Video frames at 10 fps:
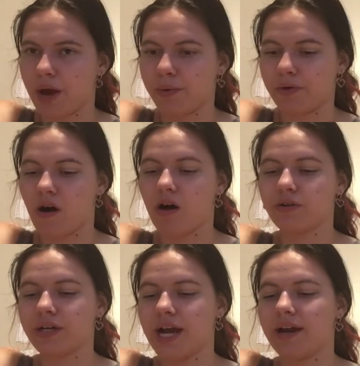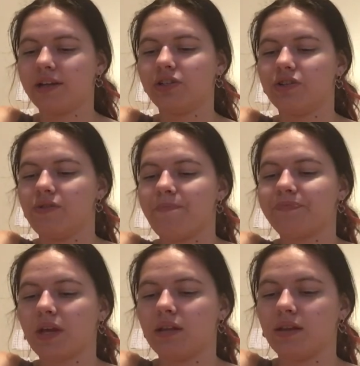We were all created to
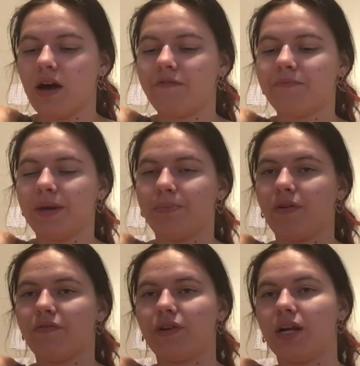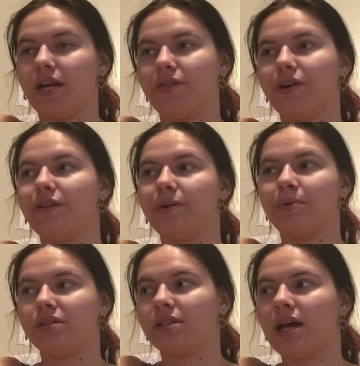love people for either their
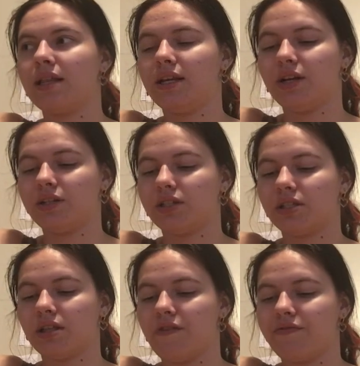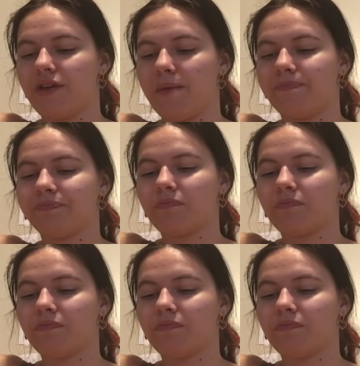personality or just love them,